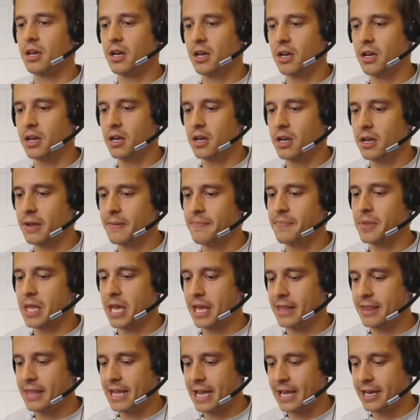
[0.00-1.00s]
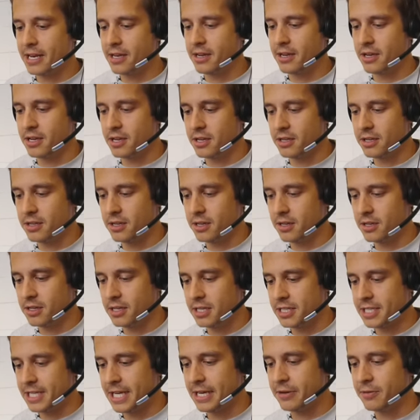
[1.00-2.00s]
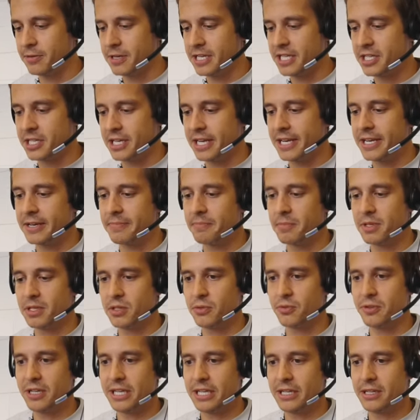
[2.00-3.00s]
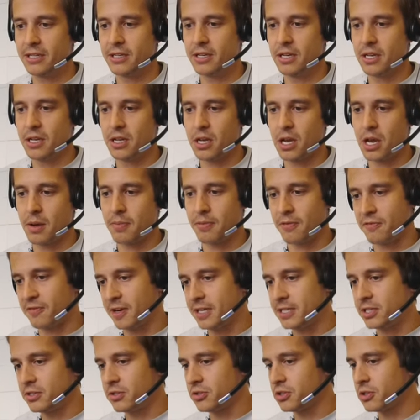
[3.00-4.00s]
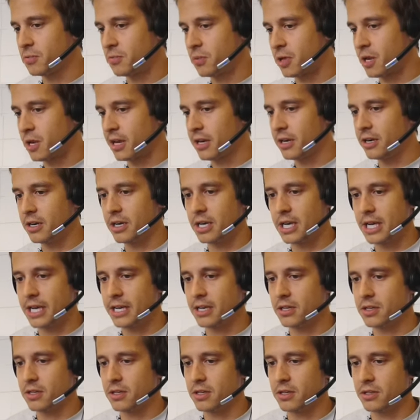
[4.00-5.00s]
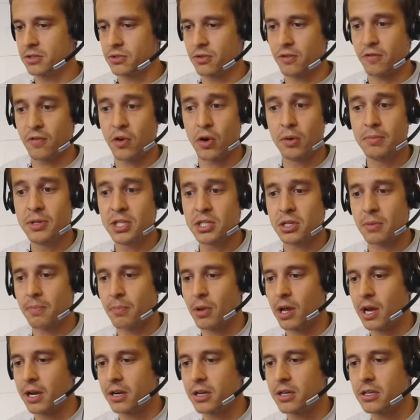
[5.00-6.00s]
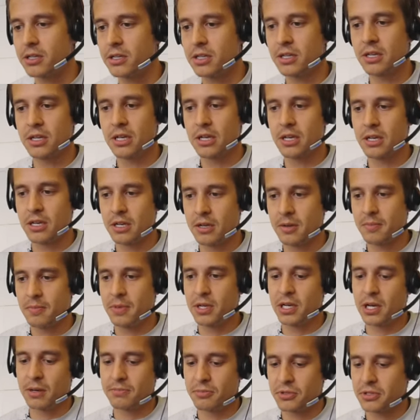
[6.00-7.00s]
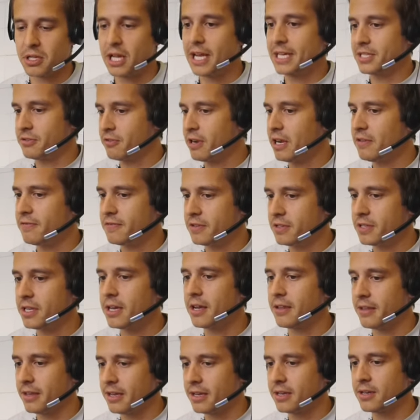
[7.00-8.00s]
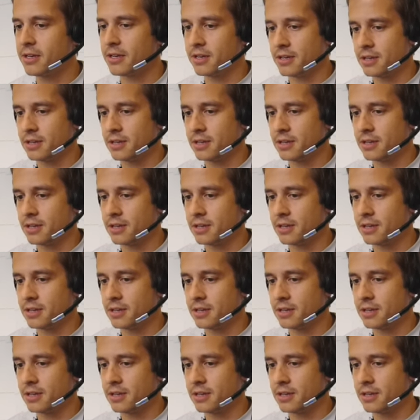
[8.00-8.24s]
Uh, and then the, the, distinguishing between a professional supplier and a sort of hobby supplier becomes less relevant, I think.